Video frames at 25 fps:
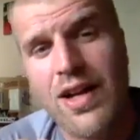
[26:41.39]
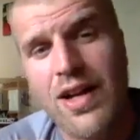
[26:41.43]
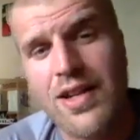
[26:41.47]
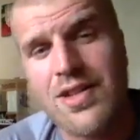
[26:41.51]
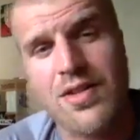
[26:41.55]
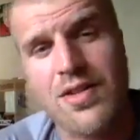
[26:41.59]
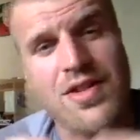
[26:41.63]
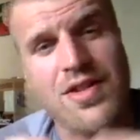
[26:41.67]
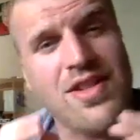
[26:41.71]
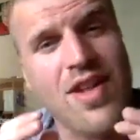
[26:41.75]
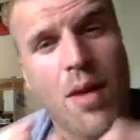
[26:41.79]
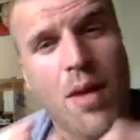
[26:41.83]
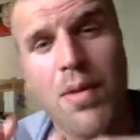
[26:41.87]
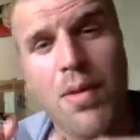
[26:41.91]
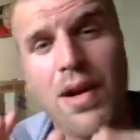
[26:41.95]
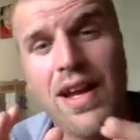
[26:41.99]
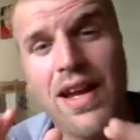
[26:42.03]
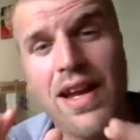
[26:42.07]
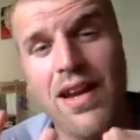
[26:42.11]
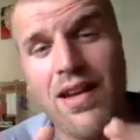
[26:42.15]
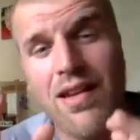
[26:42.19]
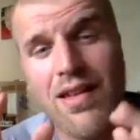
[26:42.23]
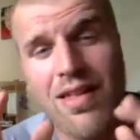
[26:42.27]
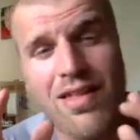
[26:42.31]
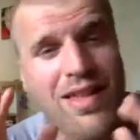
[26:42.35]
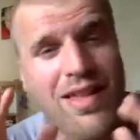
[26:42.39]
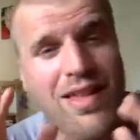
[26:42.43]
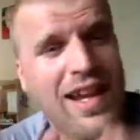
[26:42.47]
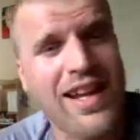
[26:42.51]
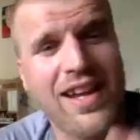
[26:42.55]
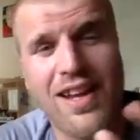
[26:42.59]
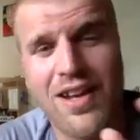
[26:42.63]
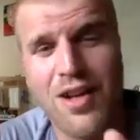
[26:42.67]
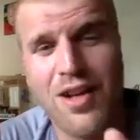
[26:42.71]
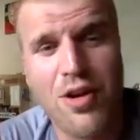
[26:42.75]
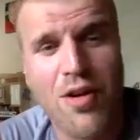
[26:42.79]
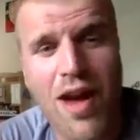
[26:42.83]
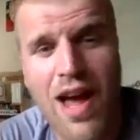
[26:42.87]
So somebody think
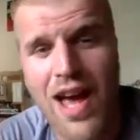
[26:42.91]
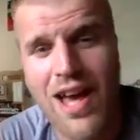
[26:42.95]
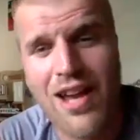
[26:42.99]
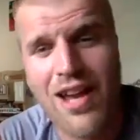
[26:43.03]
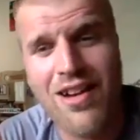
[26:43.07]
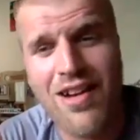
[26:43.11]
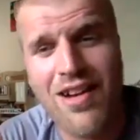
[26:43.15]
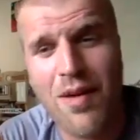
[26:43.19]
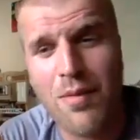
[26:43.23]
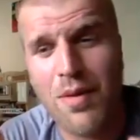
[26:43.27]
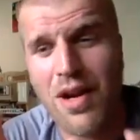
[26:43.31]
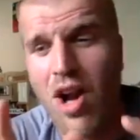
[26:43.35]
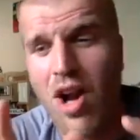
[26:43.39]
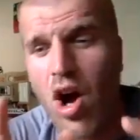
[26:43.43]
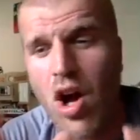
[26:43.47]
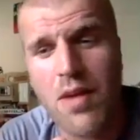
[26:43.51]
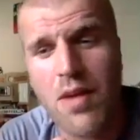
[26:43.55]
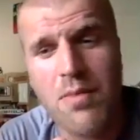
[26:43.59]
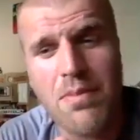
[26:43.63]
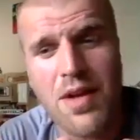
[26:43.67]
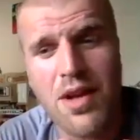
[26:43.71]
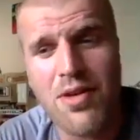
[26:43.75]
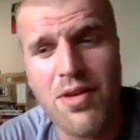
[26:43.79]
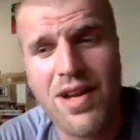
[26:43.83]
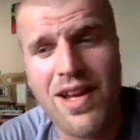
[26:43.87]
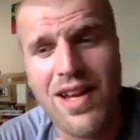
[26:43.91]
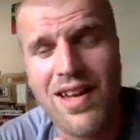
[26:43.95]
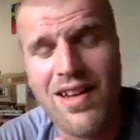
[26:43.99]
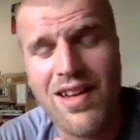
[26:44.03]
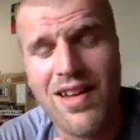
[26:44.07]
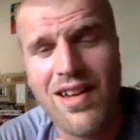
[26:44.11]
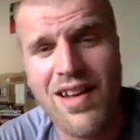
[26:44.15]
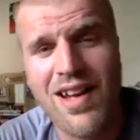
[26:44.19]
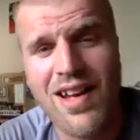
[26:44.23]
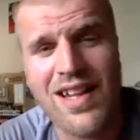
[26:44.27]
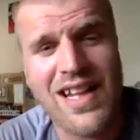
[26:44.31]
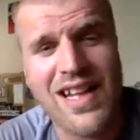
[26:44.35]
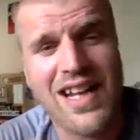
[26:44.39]
in your head. I'm going to unmute it
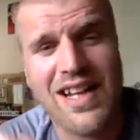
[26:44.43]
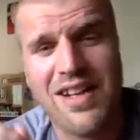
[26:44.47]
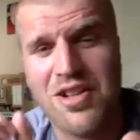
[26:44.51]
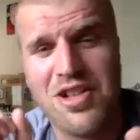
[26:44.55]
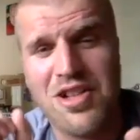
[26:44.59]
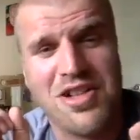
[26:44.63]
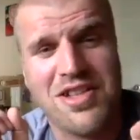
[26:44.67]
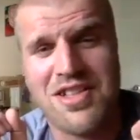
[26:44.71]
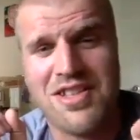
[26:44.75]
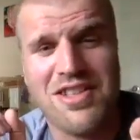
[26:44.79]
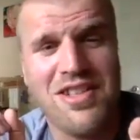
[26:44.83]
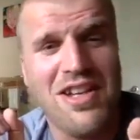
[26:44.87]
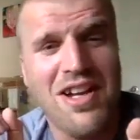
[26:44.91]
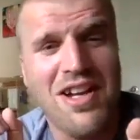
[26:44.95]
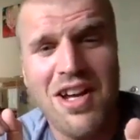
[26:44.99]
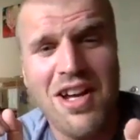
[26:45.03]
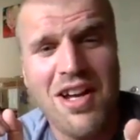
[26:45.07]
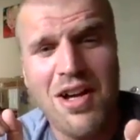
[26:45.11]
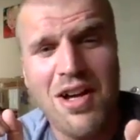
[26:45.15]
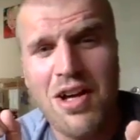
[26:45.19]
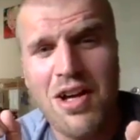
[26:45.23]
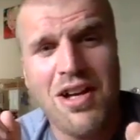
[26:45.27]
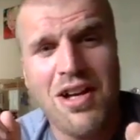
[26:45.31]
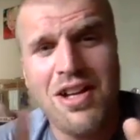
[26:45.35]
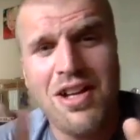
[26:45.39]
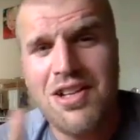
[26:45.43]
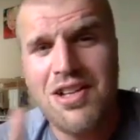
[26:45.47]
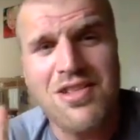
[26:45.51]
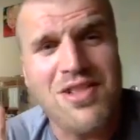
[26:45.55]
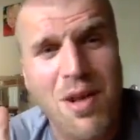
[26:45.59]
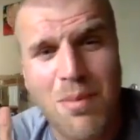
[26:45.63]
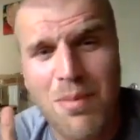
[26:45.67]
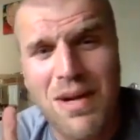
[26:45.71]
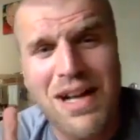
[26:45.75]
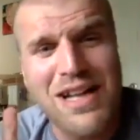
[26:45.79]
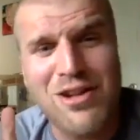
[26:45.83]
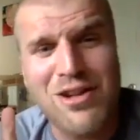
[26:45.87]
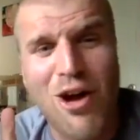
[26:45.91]
and then just
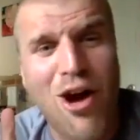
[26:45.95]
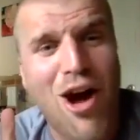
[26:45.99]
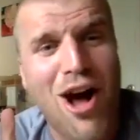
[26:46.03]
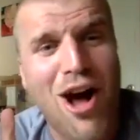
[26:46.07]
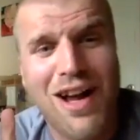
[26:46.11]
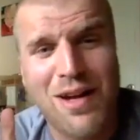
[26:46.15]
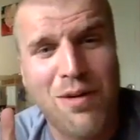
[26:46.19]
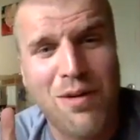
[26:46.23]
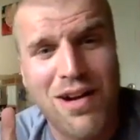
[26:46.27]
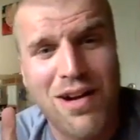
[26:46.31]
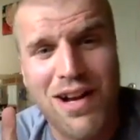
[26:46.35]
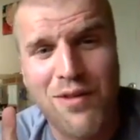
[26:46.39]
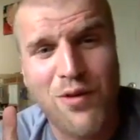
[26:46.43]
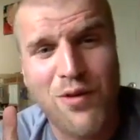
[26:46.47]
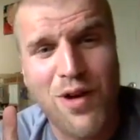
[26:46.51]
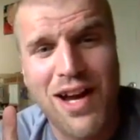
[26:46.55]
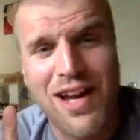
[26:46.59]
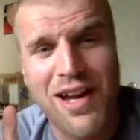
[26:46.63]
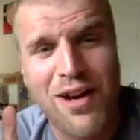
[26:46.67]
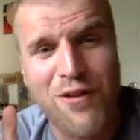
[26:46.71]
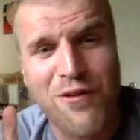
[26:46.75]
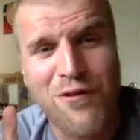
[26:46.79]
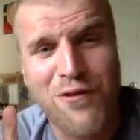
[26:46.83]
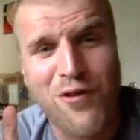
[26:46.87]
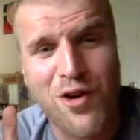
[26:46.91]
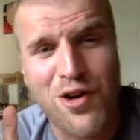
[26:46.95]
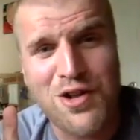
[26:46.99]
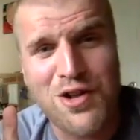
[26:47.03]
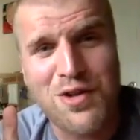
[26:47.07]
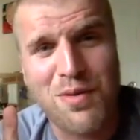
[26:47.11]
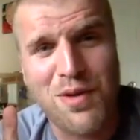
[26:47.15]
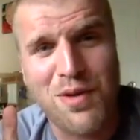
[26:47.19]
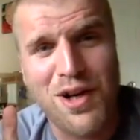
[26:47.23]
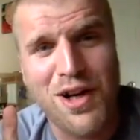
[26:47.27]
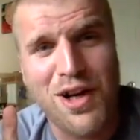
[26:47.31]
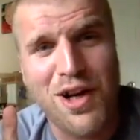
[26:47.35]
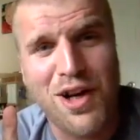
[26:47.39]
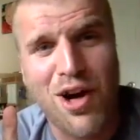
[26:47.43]
somebody talk, and whatever I hear first, we're
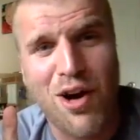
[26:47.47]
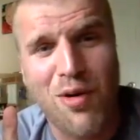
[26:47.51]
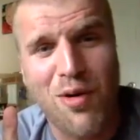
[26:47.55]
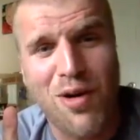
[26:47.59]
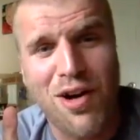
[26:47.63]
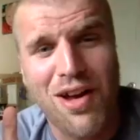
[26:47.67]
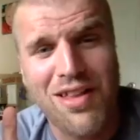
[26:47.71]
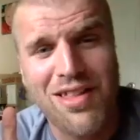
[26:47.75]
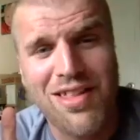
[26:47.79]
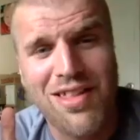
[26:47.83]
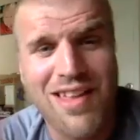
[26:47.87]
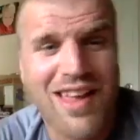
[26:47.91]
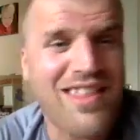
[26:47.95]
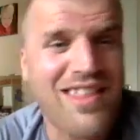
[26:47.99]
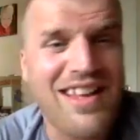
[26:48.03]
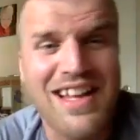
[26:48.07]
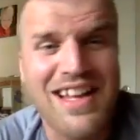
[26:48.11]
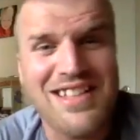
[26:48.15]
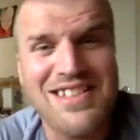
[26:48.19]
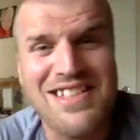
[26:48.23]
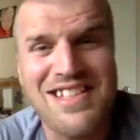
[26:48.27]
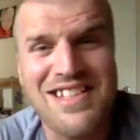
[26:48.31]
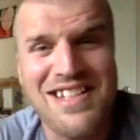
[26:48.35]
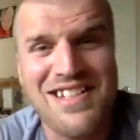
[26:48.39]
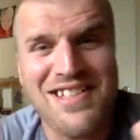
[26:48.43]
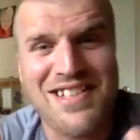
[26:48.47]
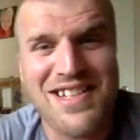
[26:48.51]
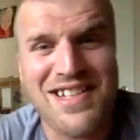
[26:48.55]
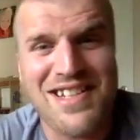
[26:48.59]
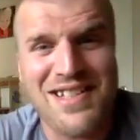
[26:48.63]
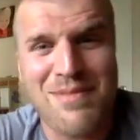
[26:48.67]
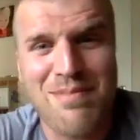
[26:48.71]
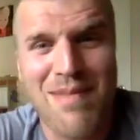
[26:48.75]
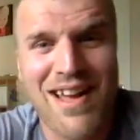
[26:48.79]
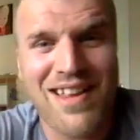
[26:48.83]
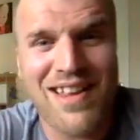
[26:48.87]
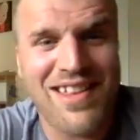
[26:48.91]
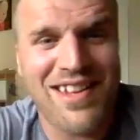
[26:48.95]
going to go with. I think that's the easiest
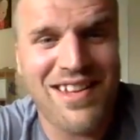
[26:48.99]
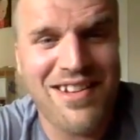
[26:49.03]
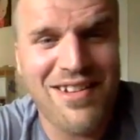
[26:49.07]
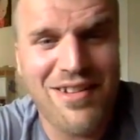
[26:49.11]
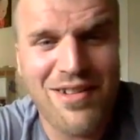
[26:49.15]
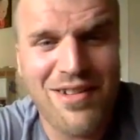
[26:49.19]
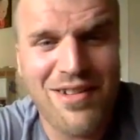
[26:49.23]
method.